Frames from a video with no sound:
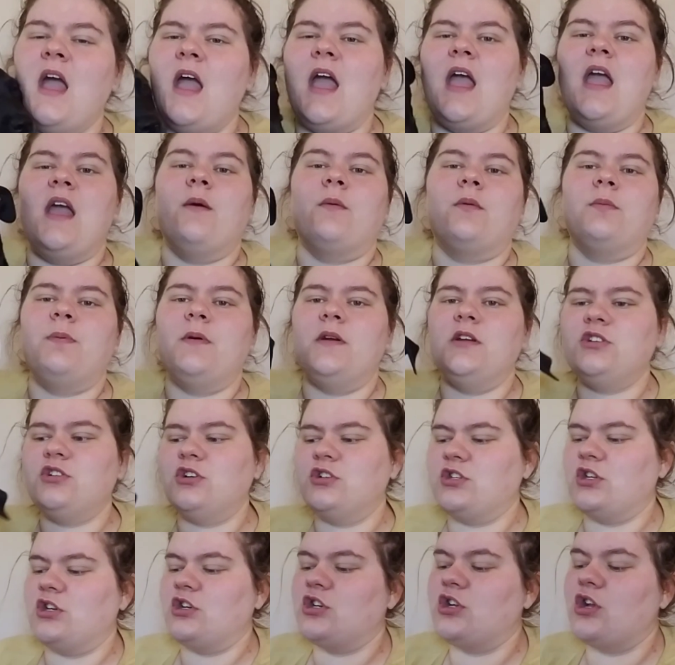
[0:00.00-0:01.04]
and we're pretty sure
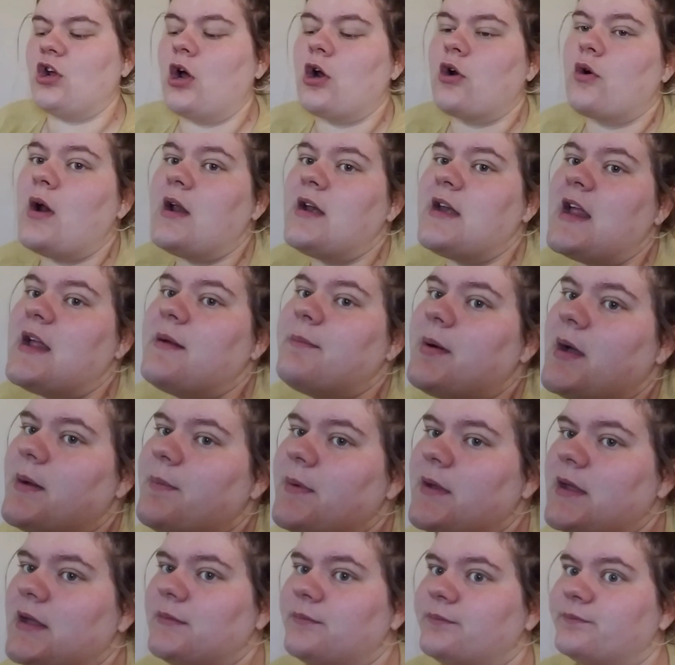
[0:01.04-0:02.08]
she's a Great Dane
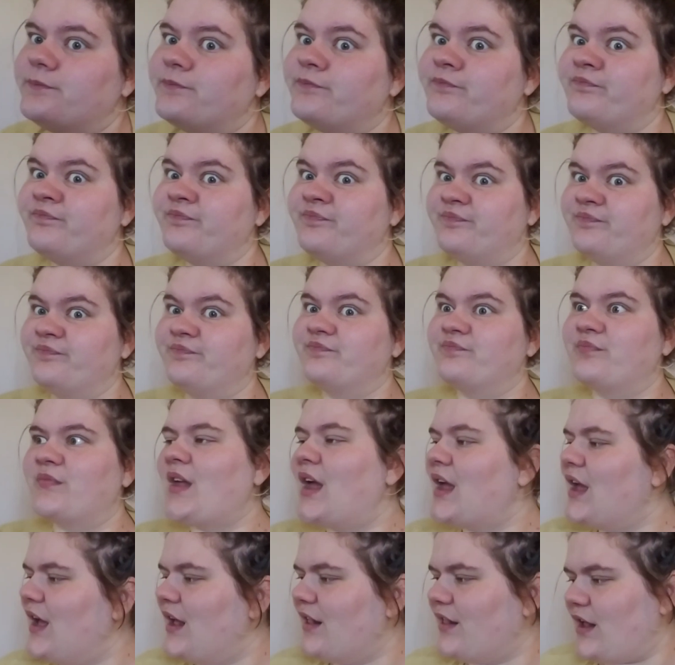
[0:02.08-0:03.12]
puppy.
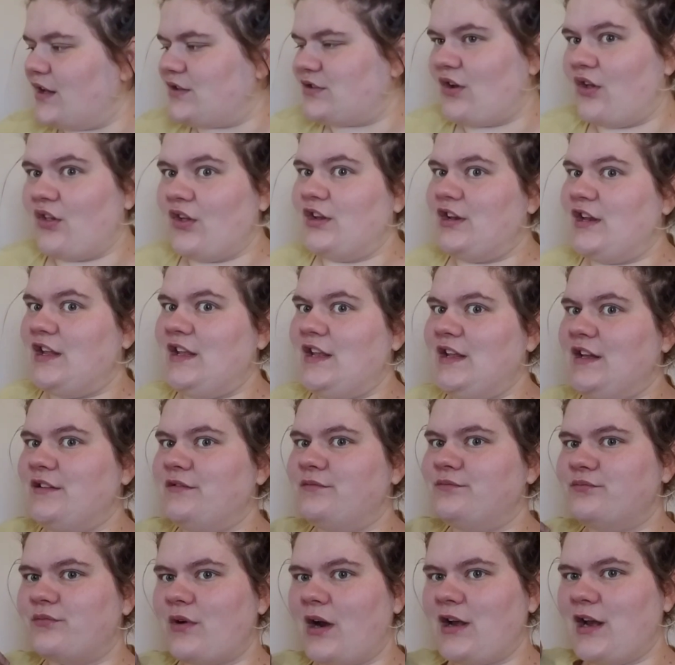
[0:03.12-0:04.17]
That's all I need
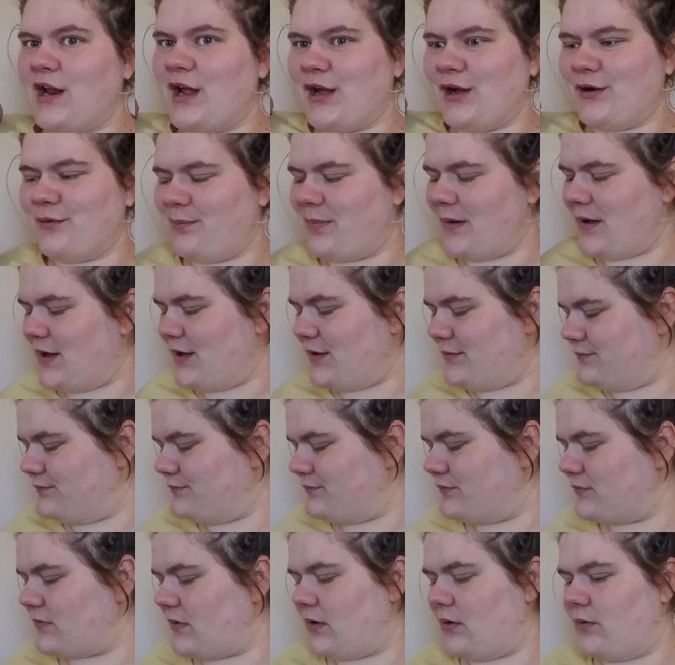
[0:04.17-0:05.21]
right now, but
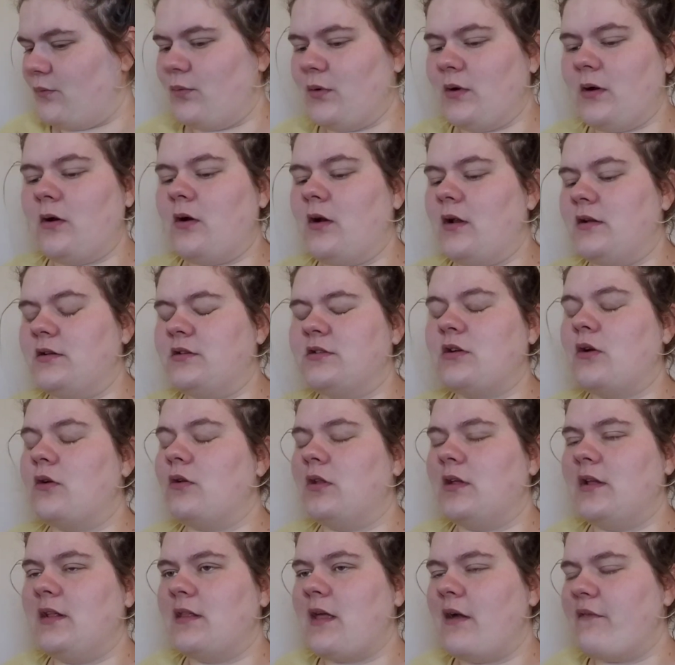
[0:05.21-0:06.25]
we're
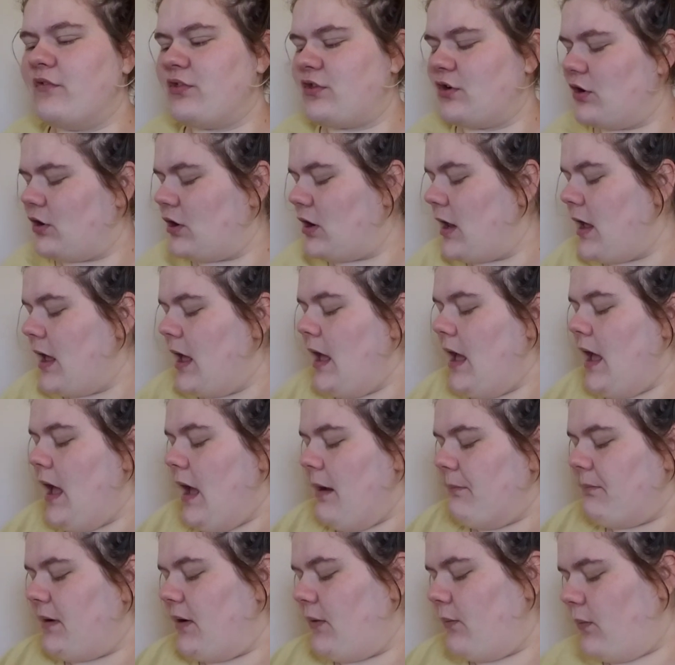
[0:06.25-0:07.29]
totally in love with her.
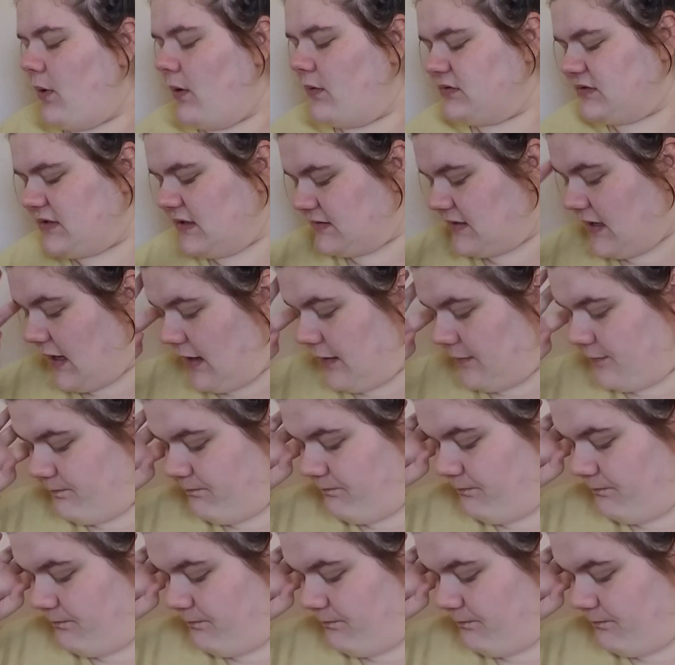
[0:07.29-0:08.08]
But what was I saying?